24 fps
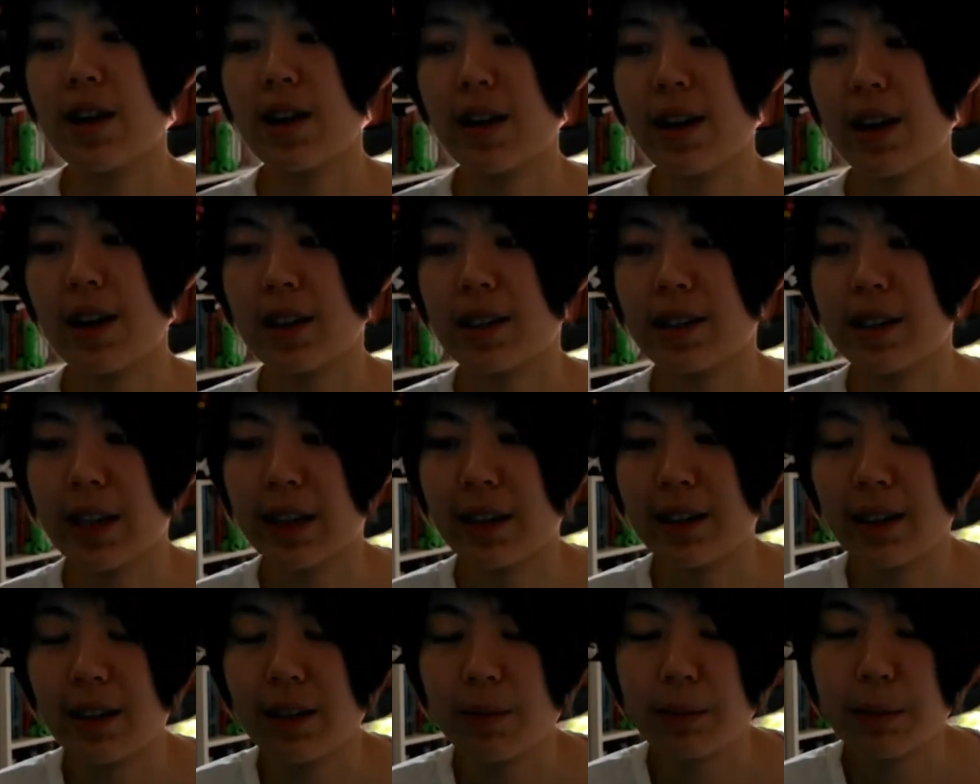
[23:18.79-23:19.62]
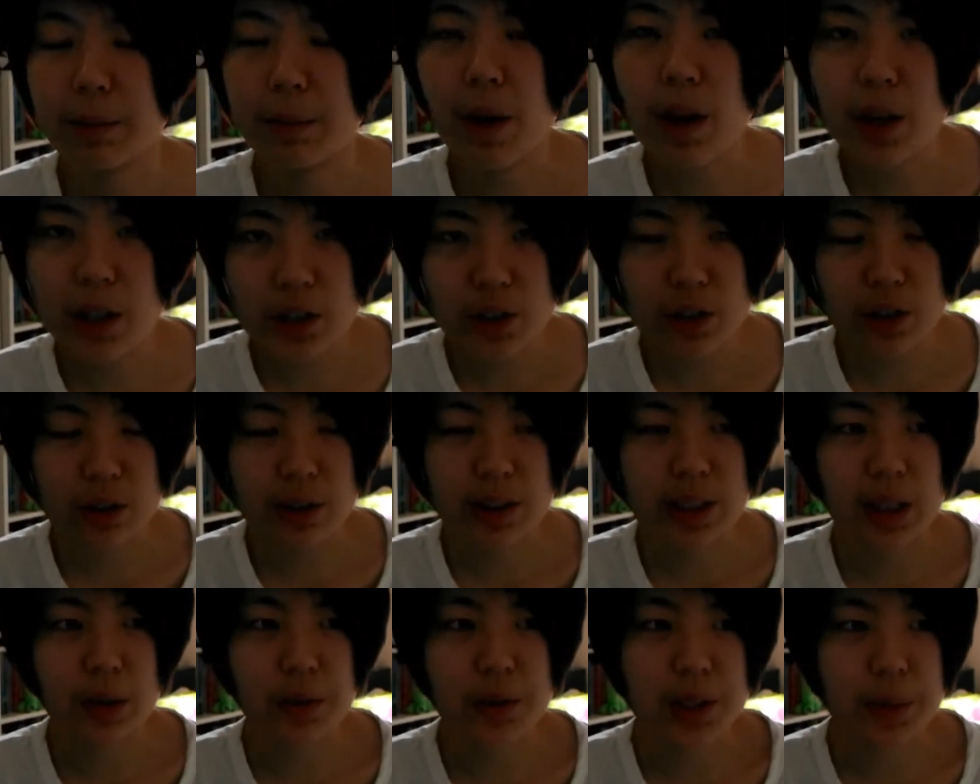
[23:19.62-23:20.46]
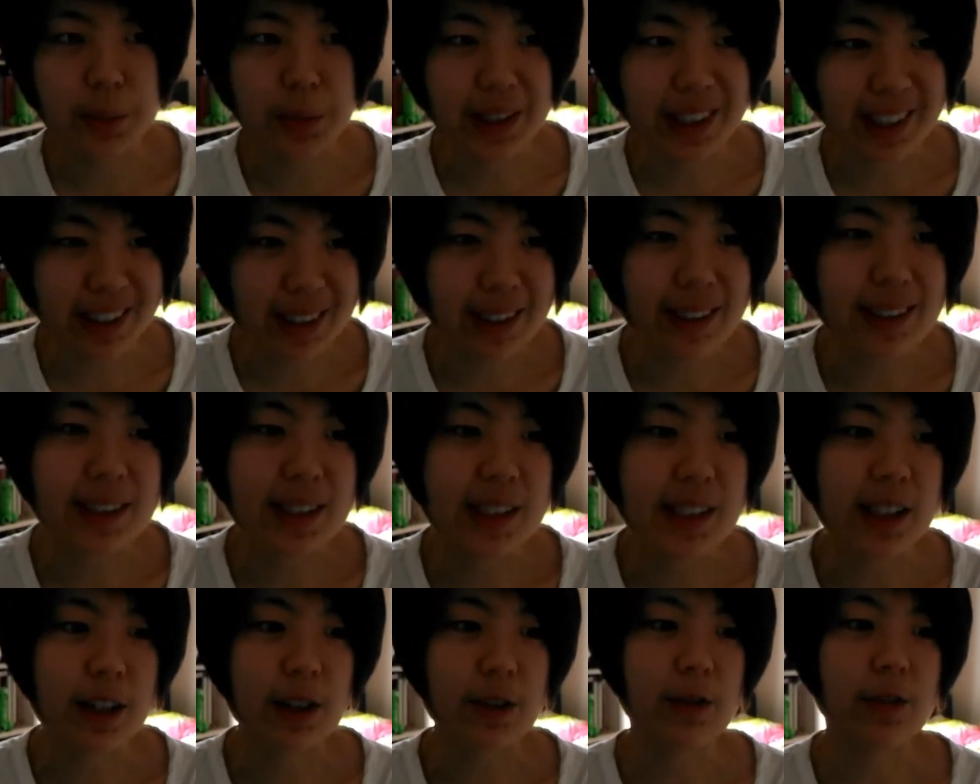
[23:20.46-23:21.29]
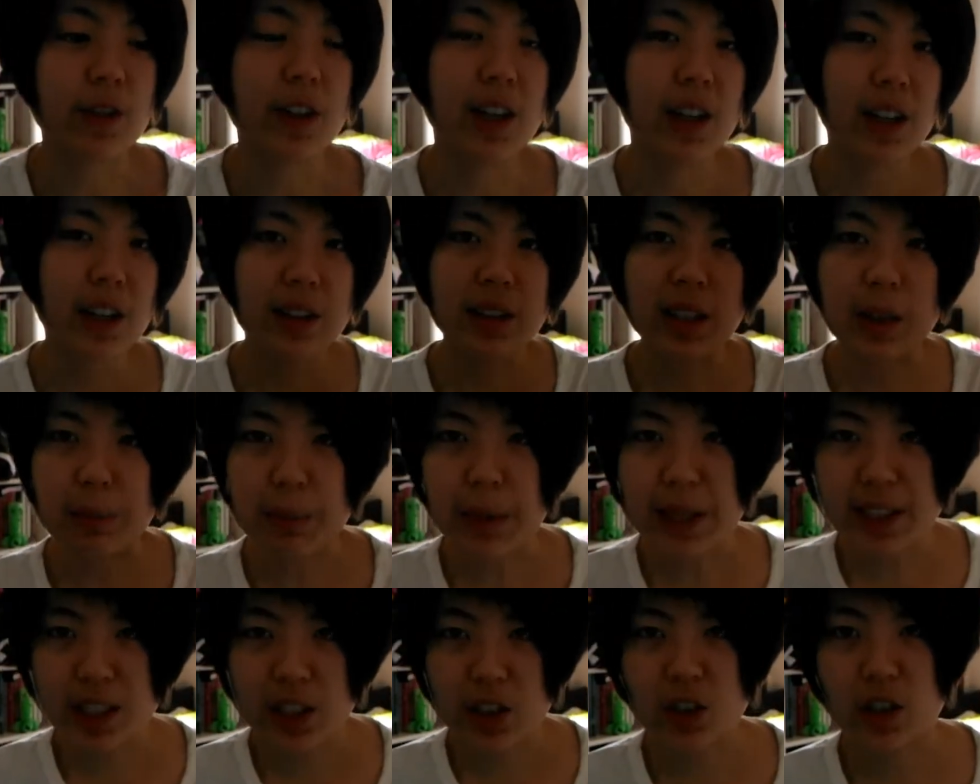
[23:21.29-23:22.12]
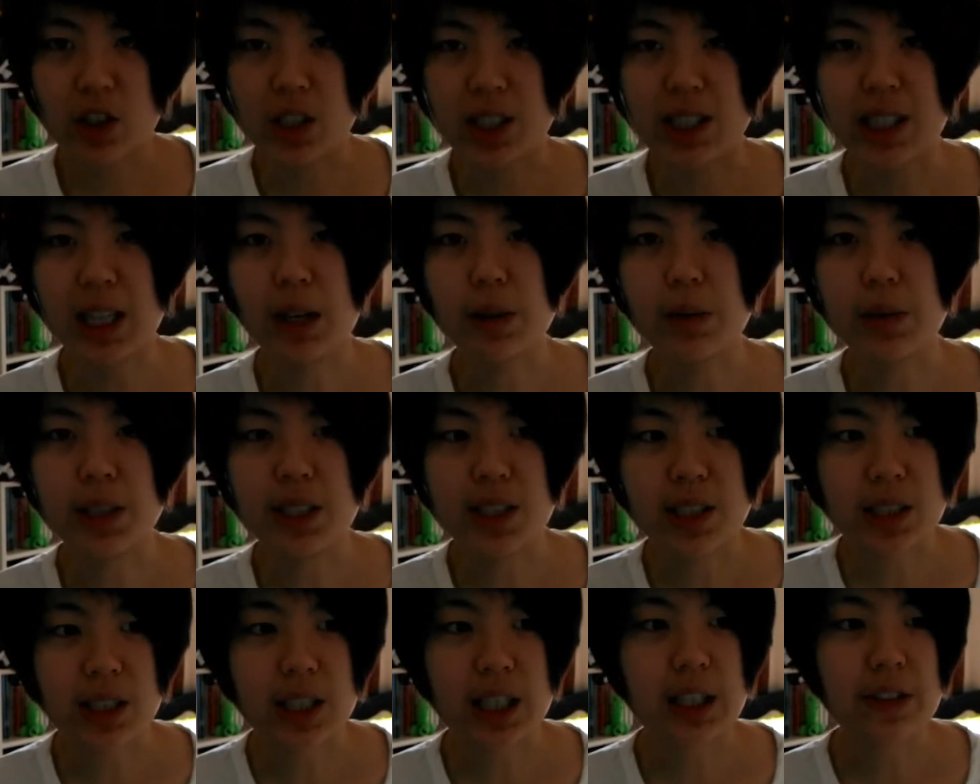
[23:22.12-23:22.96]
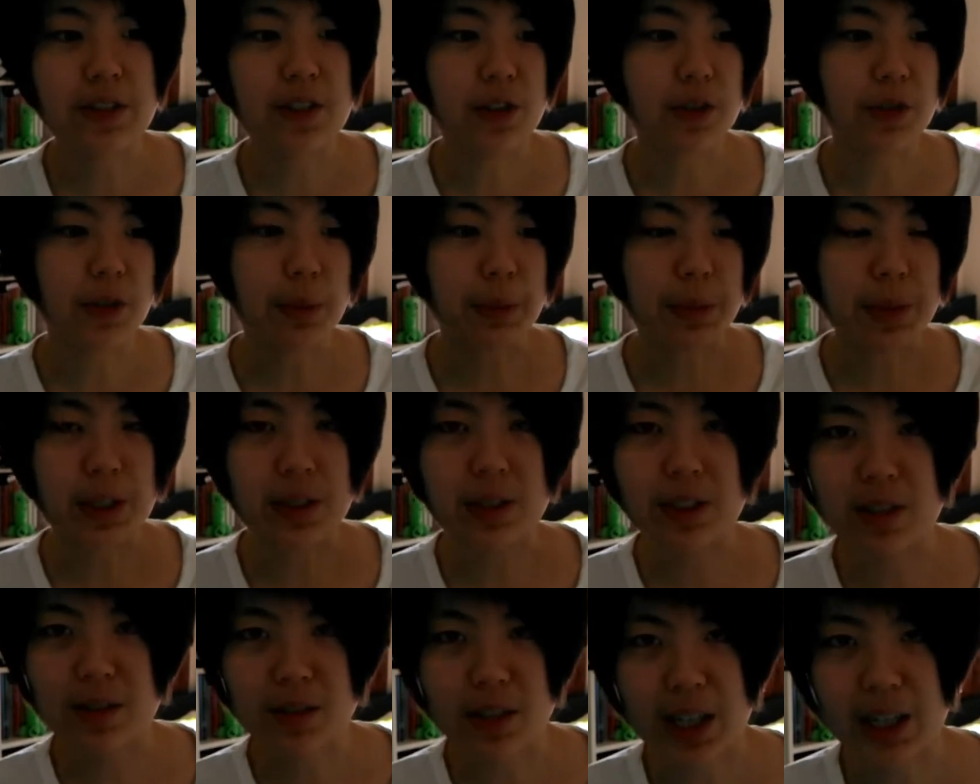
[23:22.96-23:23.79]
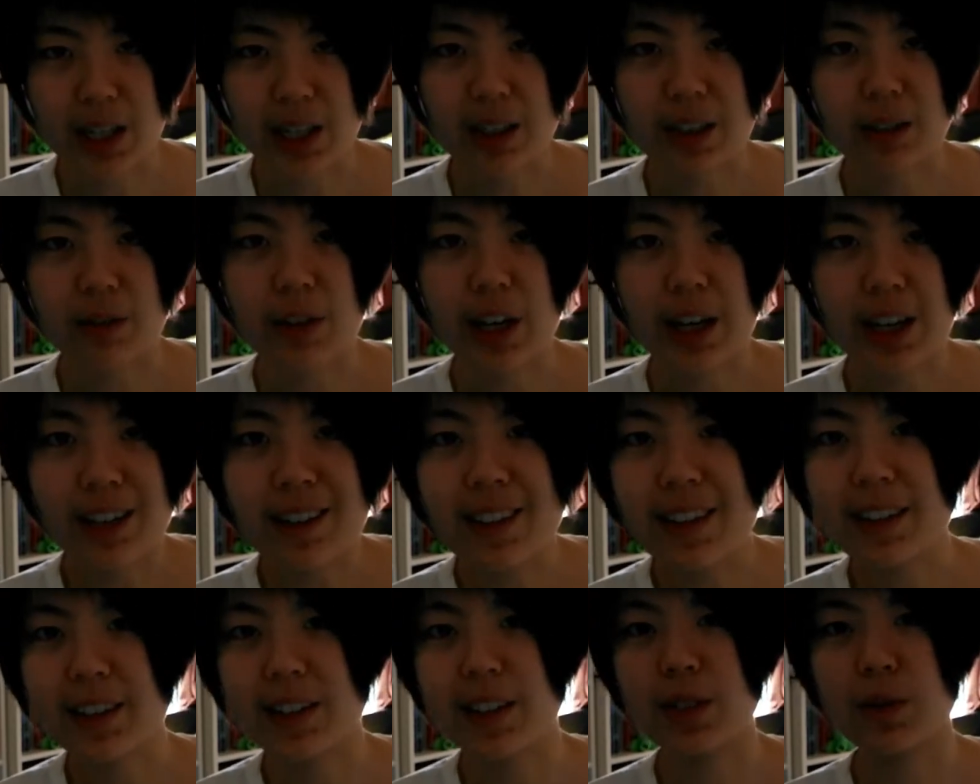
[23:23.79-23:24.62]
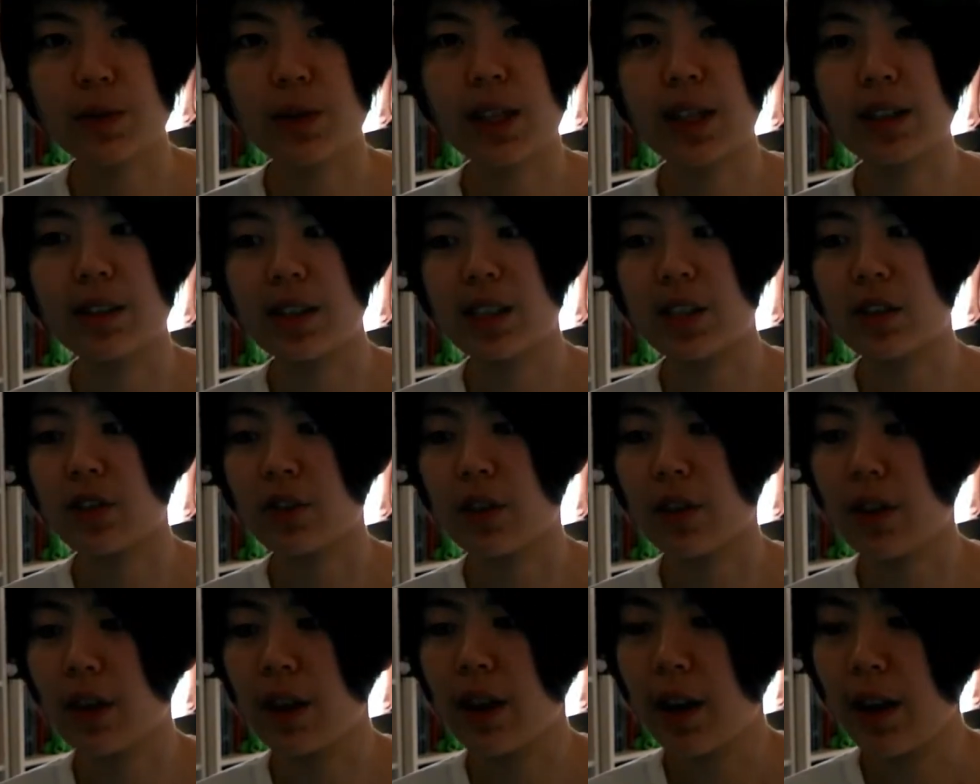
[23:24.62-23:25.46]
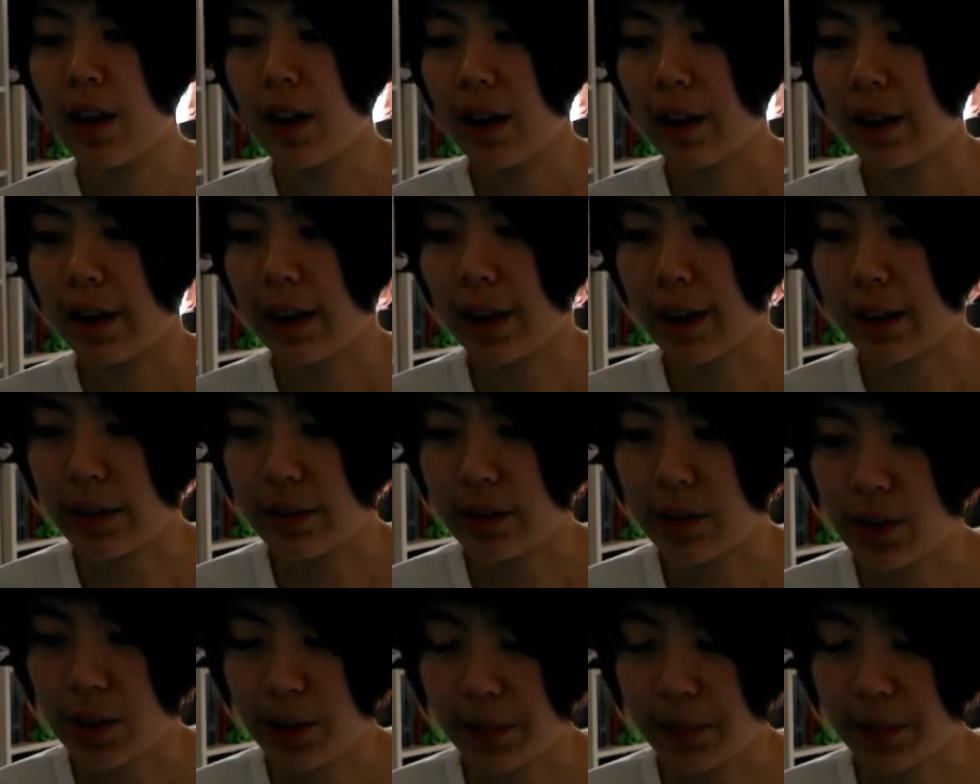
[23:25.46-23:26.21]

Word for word: And I think partially that was because of the messages that I received from years of taking writing lessons with that teacher. And